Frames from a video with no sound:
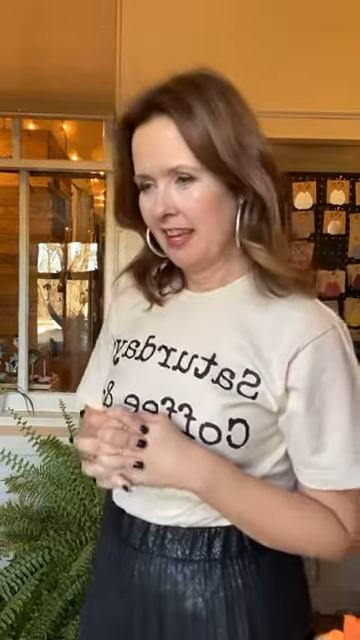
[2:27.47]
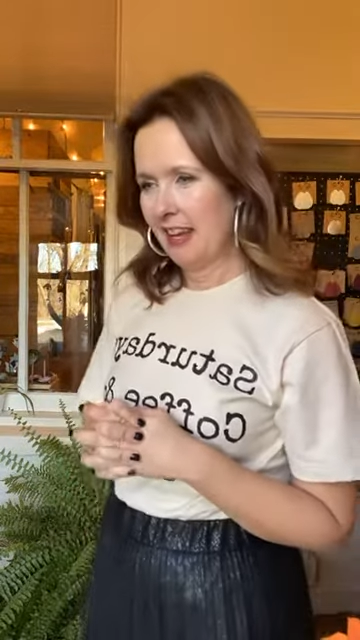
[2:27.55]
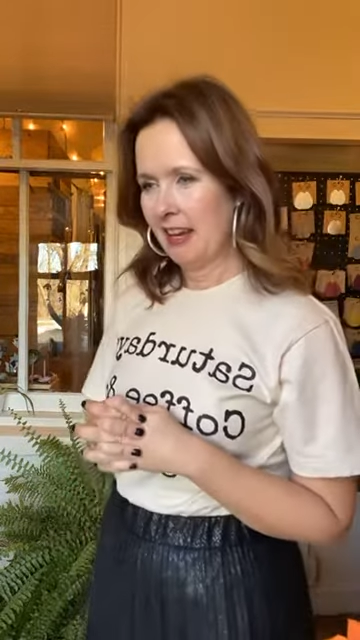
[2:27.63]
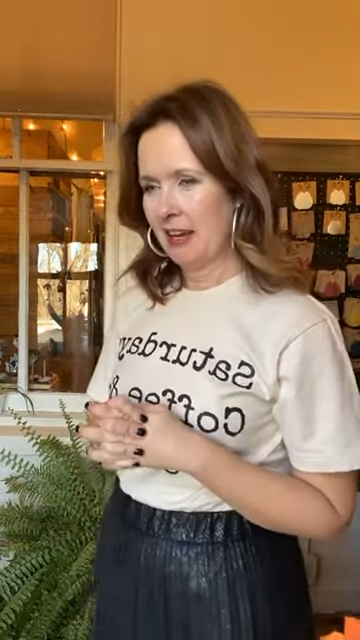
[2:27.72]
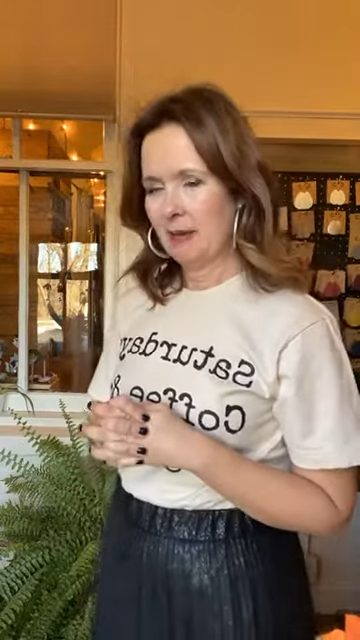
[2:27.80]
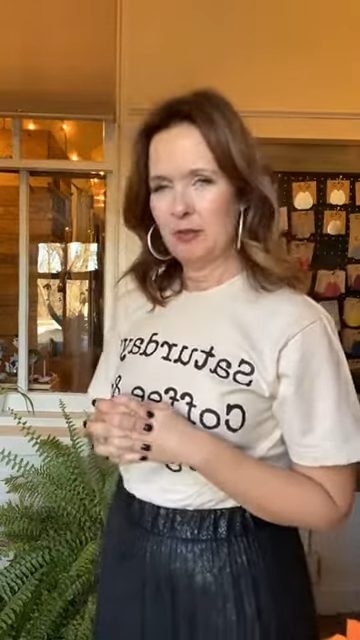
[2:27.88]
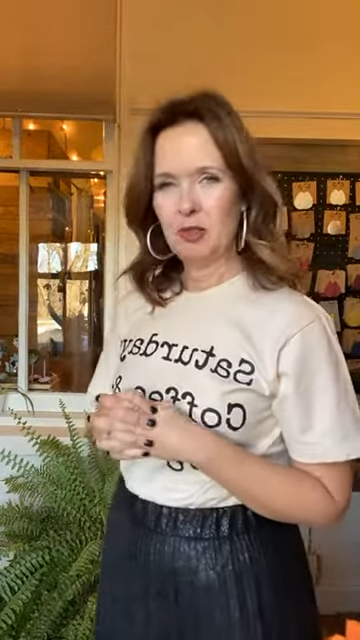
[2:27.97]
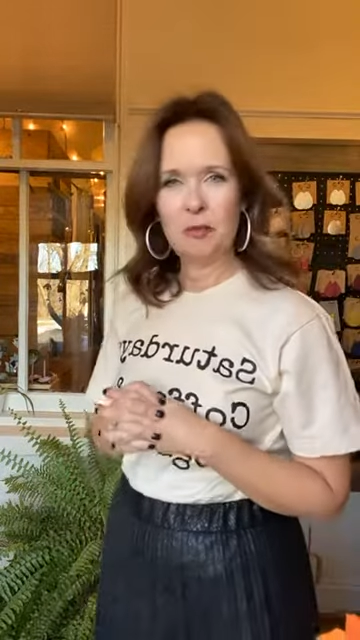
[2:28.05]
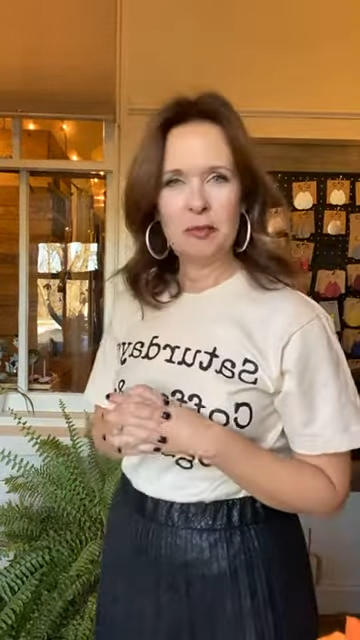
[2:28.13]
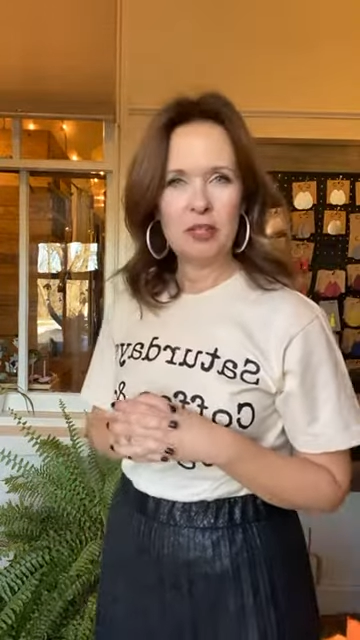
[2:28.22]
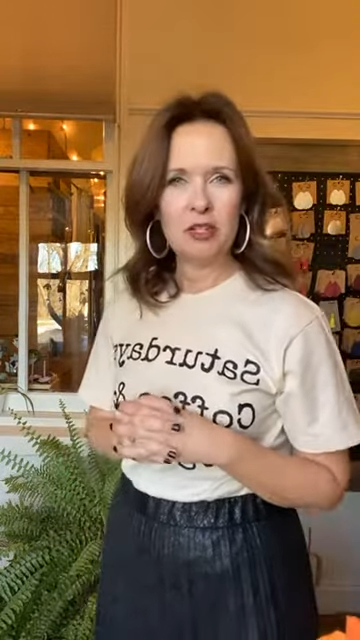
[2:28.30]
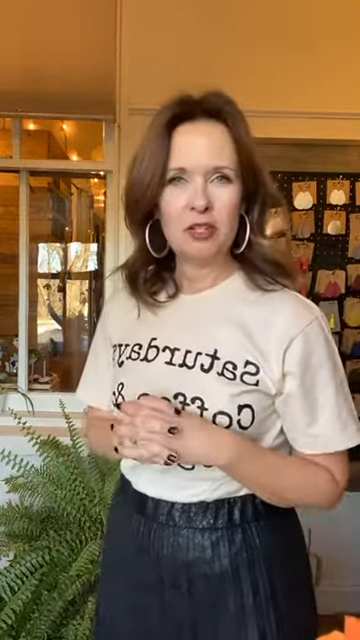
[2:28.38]
um, don't
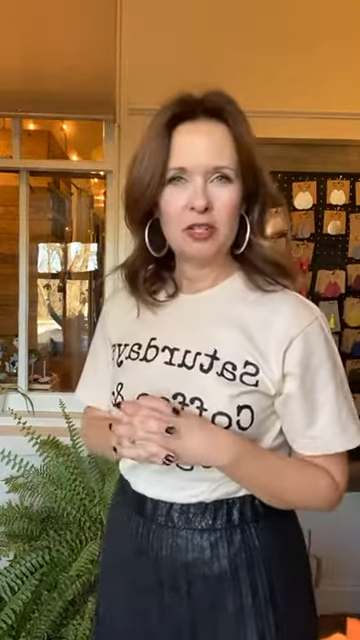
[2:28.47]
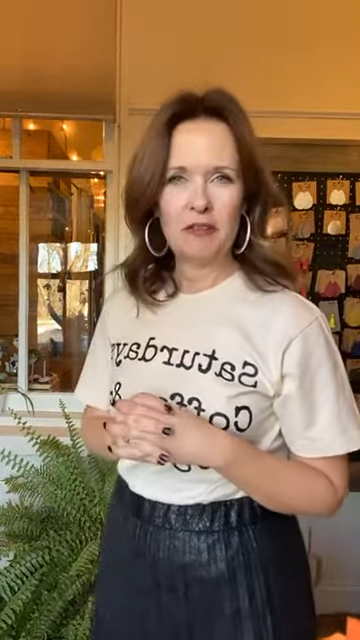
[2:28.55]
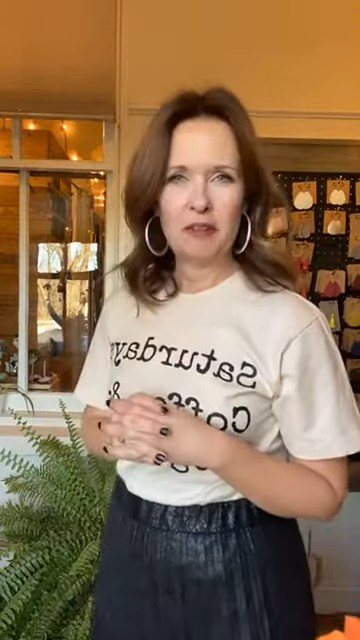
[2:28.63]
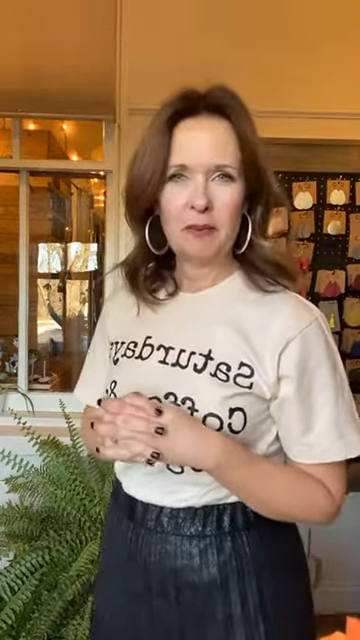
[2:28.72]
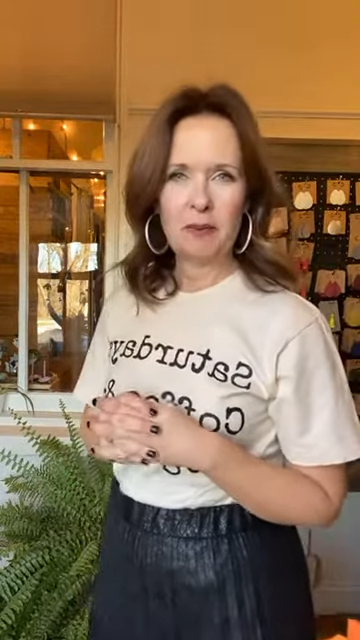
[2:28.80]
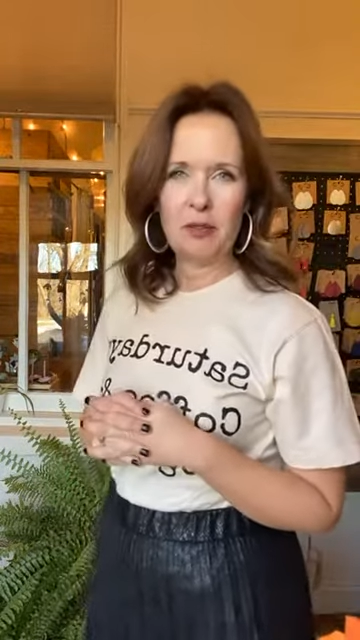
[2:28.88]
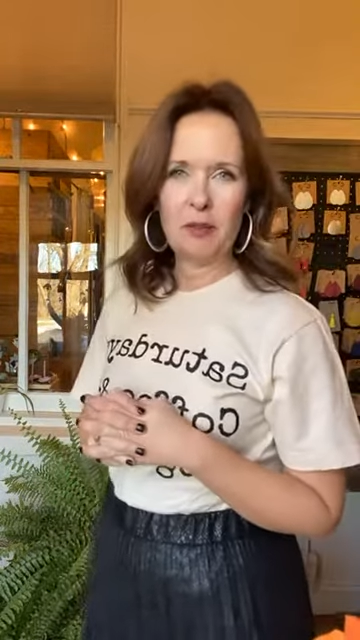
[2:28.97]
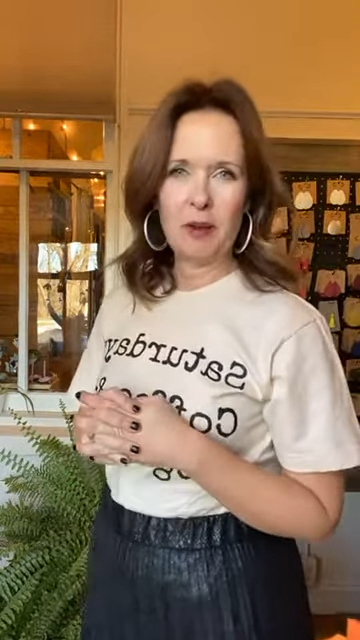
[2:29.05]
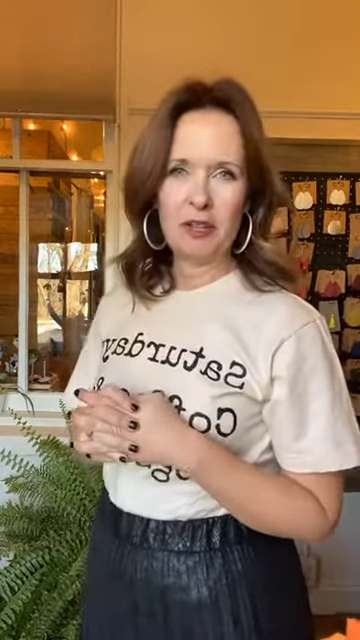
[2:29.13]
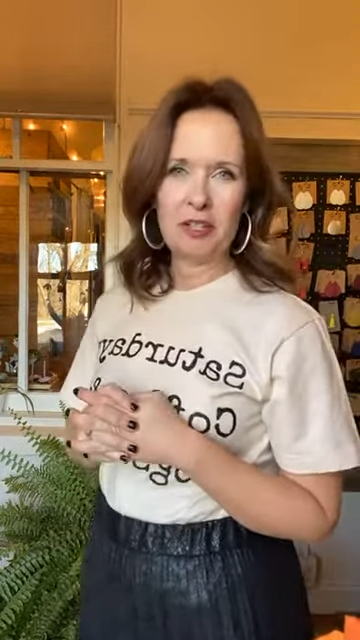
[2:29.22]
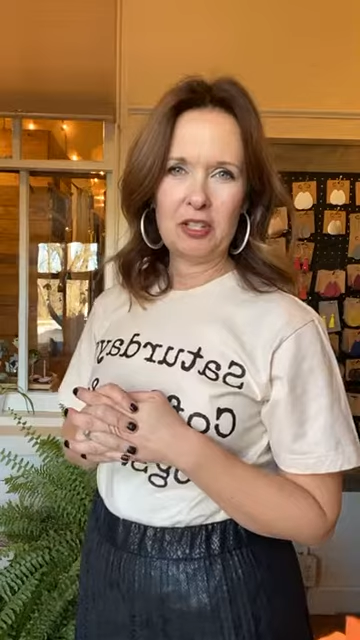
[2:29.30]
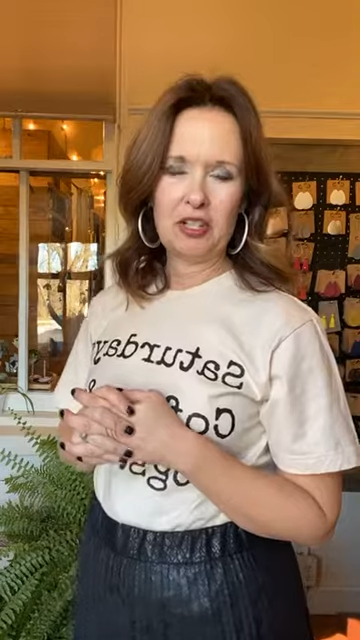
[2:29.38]
beat yourself up too much.